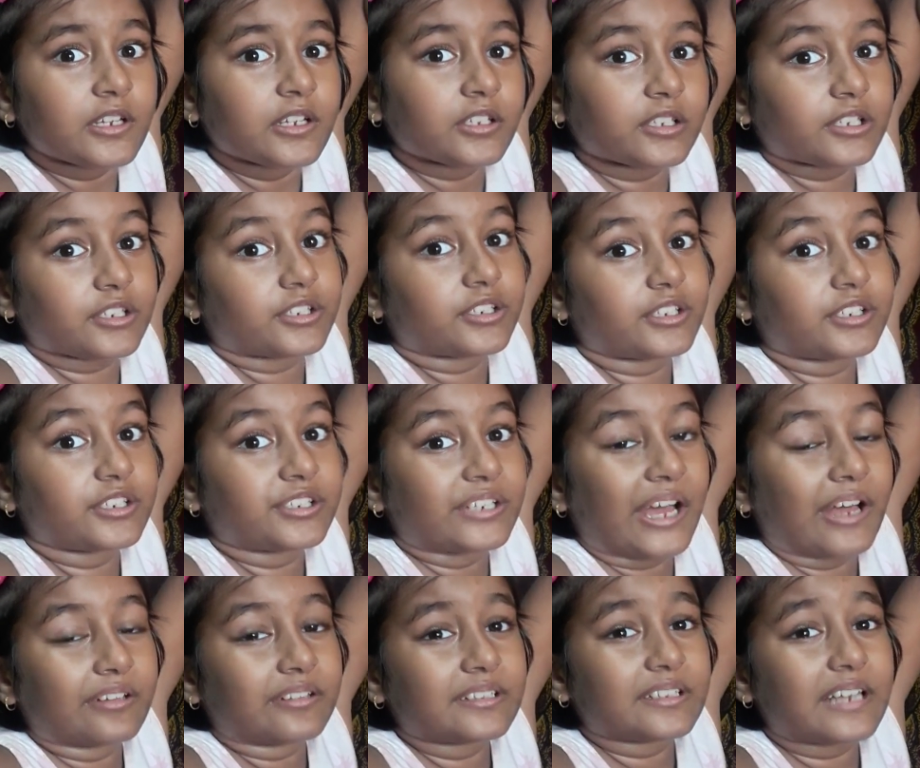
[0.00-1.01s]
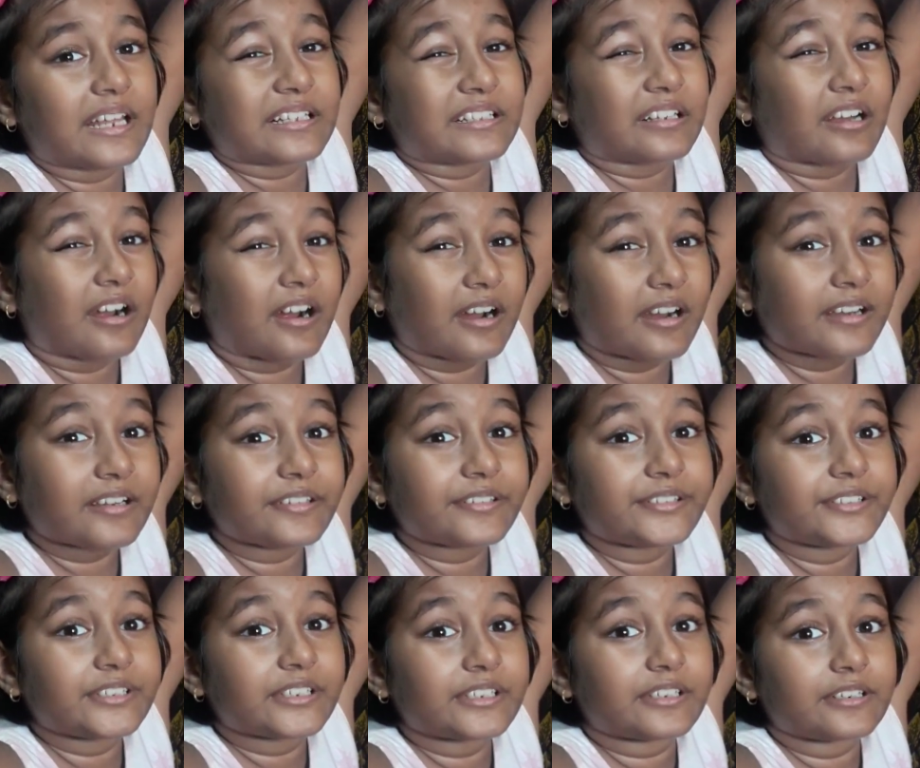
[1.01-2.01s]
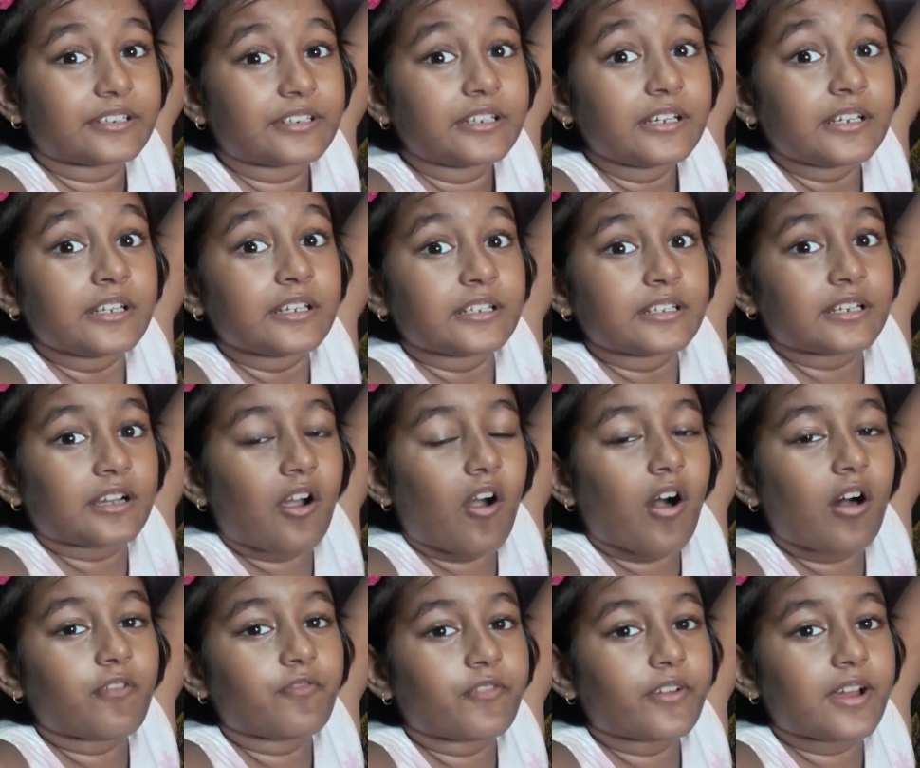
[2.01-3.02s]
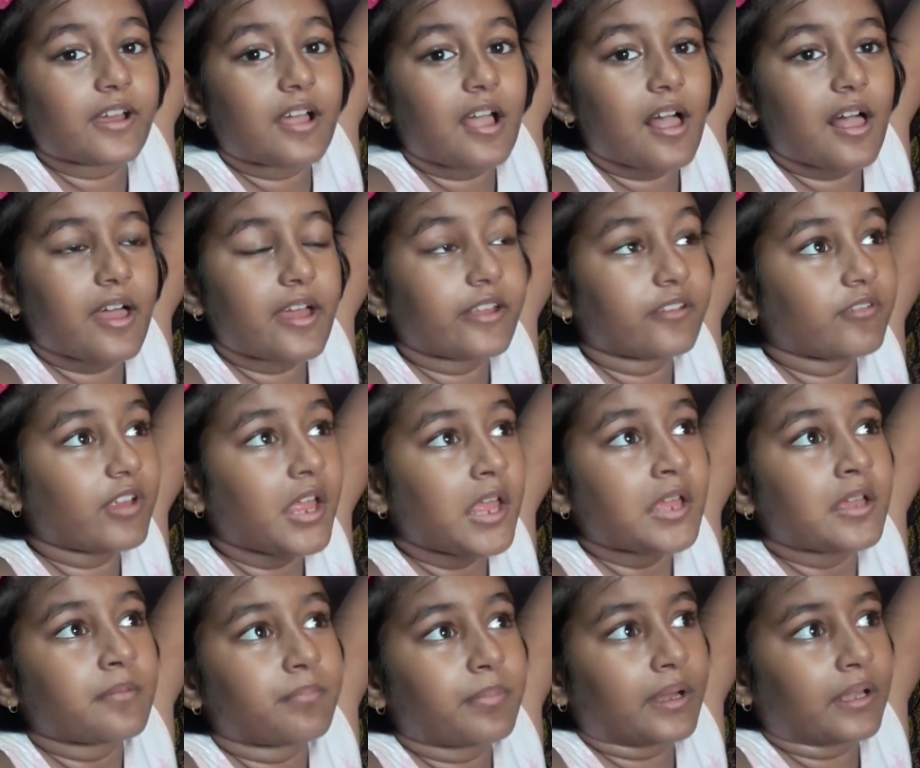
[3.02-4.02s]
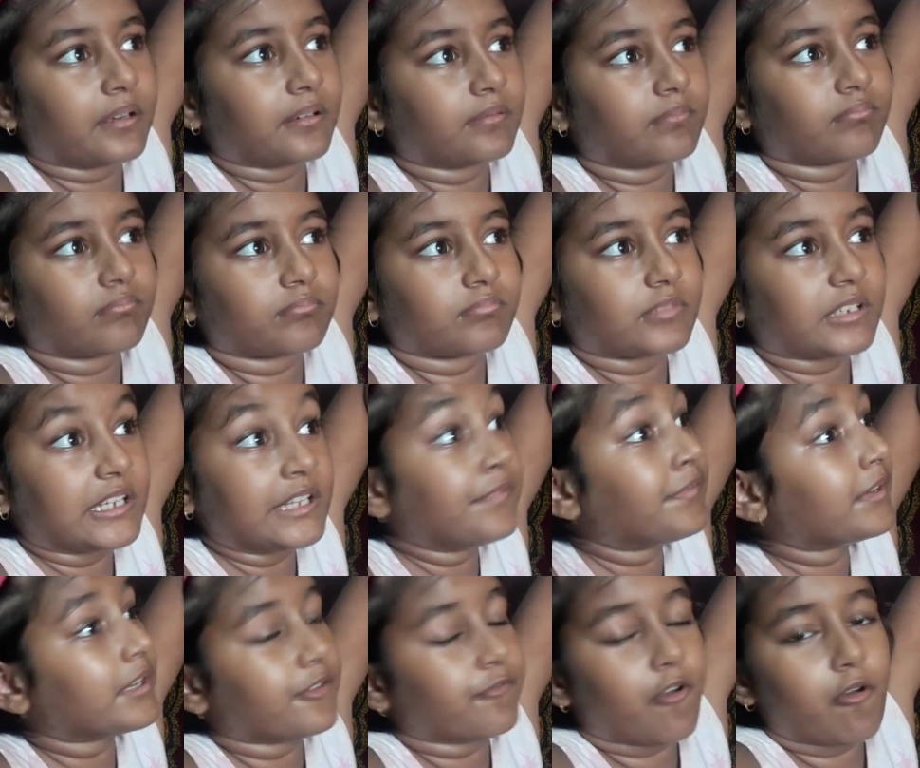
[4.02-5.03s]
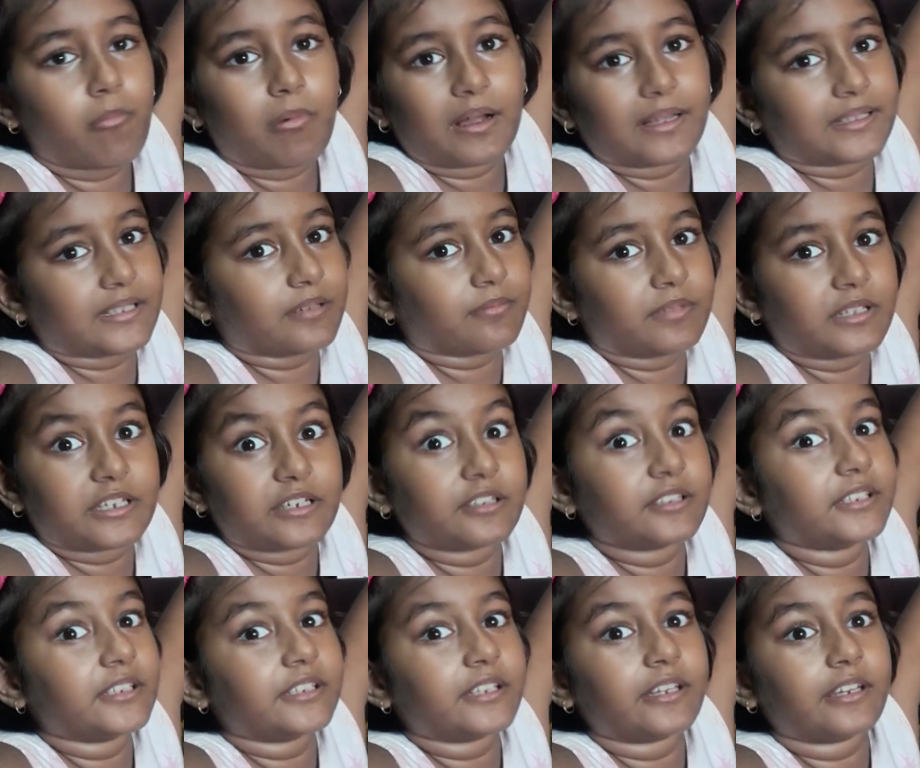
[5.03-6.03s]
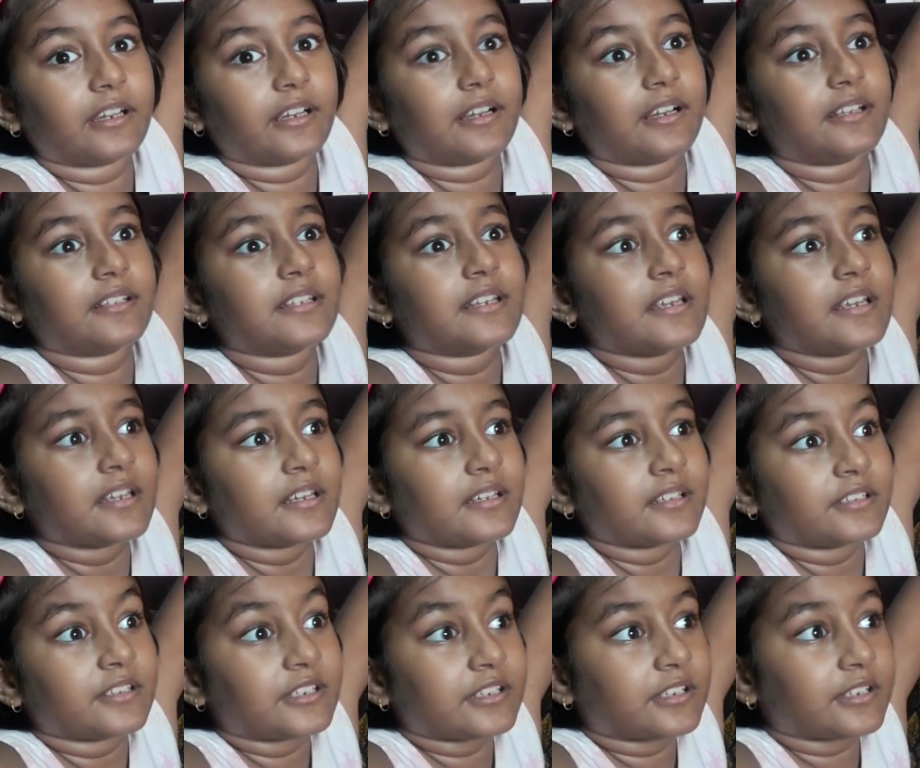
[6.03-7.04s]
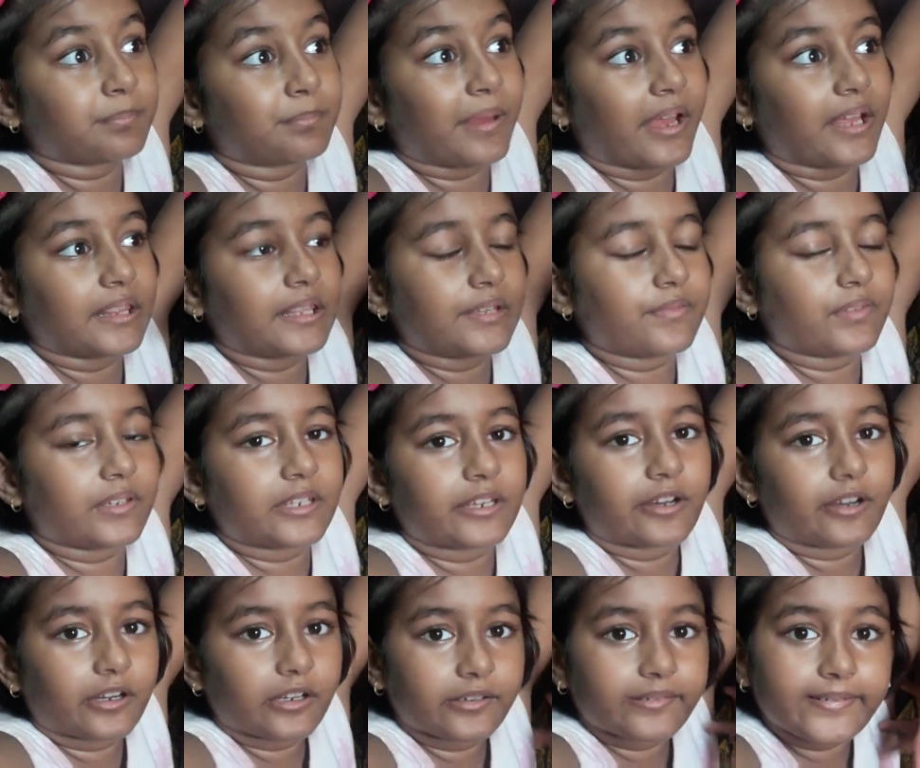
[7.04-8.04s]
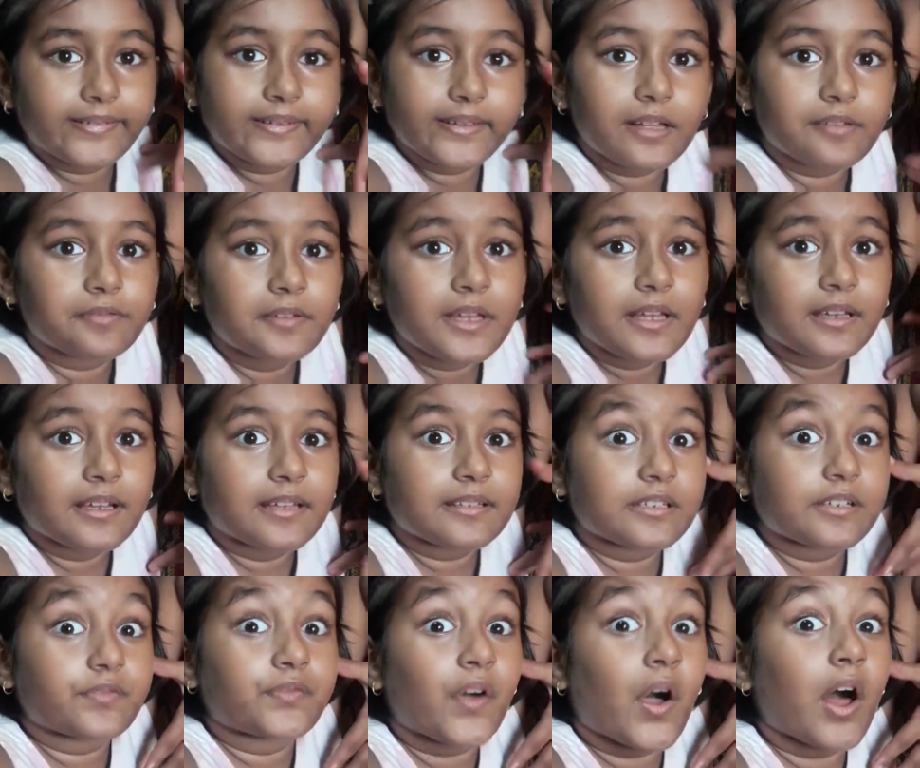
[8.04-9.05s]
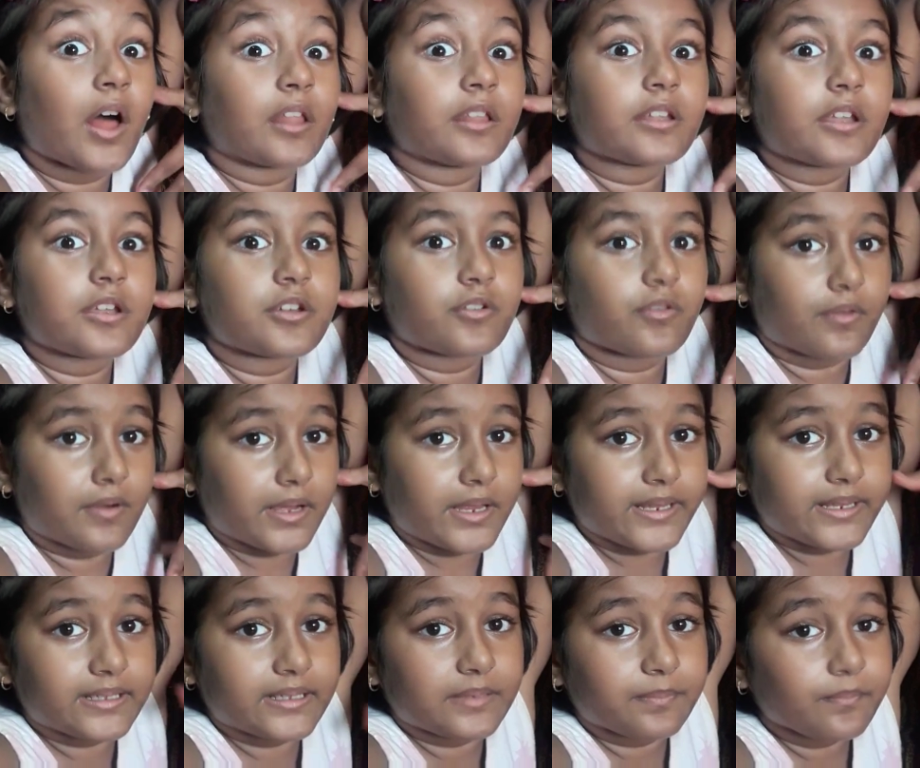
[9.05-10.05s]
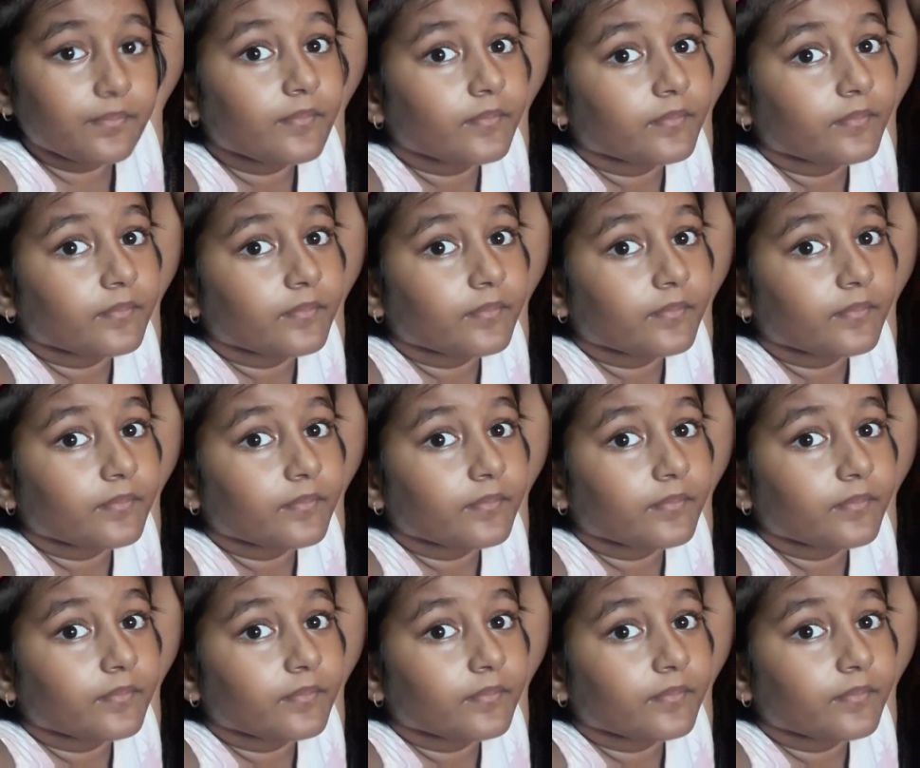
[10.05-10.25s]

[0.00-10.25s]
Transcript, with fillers: So she shouted as hard as she could called for Uncle Henry, but even if it was him, he couldn't hear because she could barely even hear herself because of all the noise.